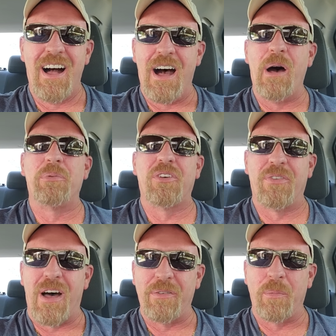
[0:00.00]
I'm
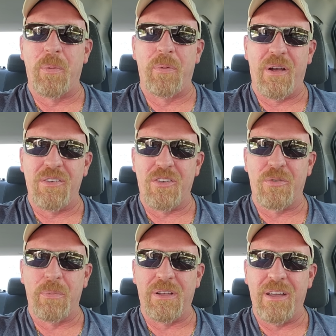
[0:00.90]
Survival Preparedness
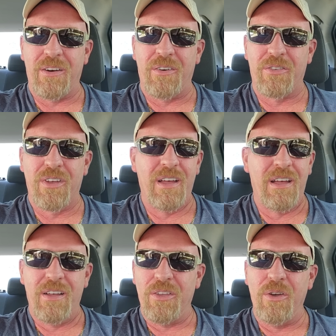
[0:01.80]
for Beginners.
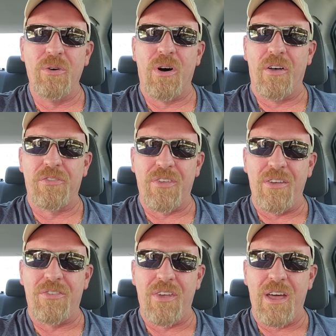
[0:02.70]
You all
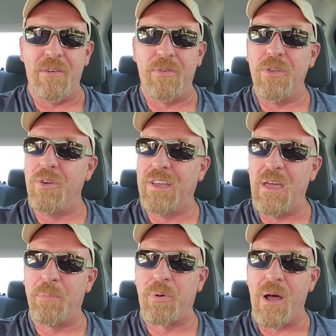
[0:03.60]
stay safe. You
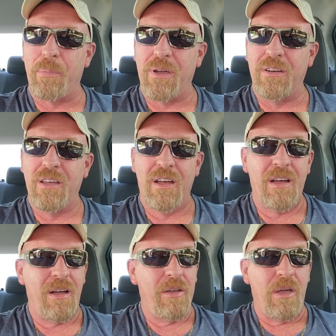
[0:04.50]
keep prepping.
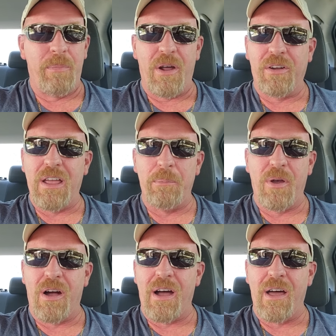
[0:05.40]
You better keep
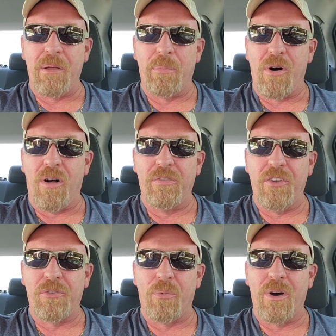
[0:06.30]
your eye on the ball in
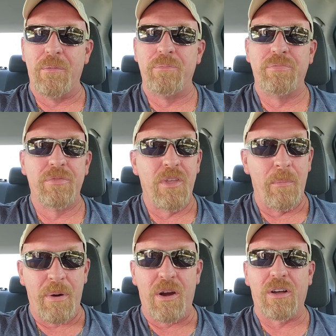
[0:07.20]
this one.
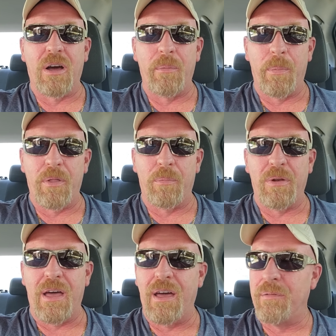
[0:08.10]
You better come up with a
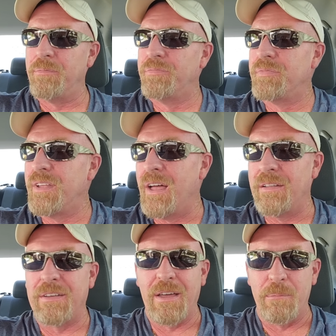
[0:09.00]
plan
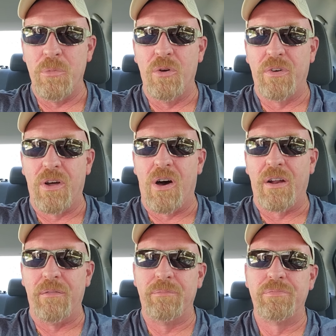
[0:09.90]
and get moving
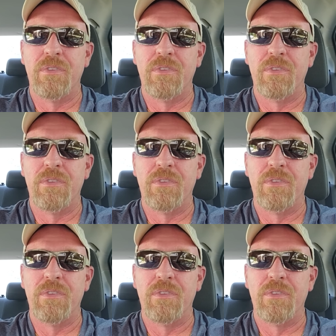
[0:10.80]
on it.